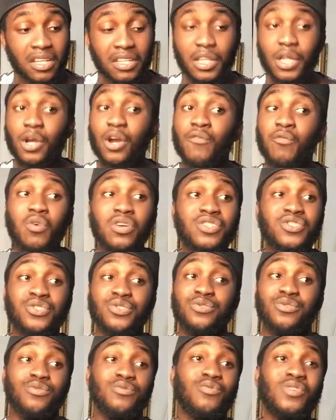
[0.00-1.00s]
think of what
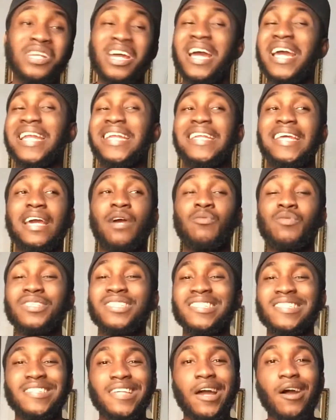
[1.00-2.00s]
to what idea
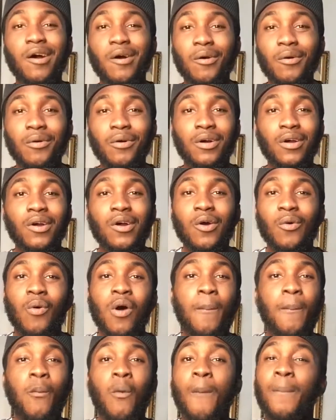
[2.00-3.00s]
would sell,
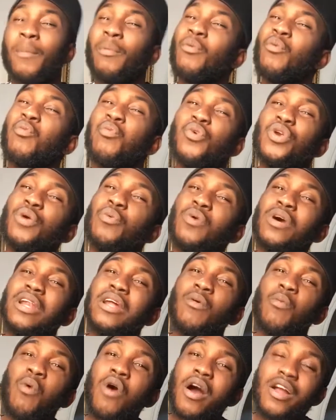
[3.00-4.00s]
what, what people would
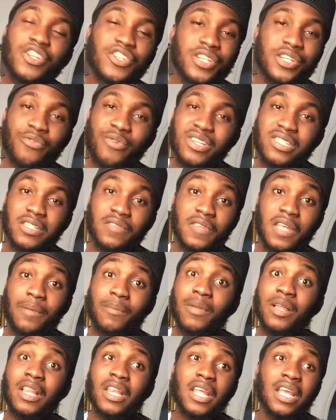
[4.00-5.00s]
want to watch and the rest of
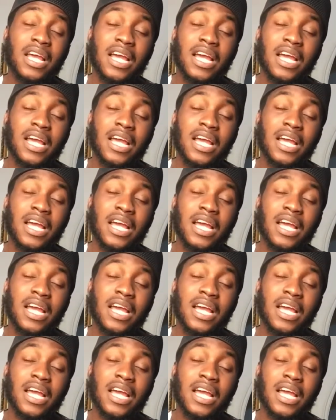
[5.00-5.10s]
them.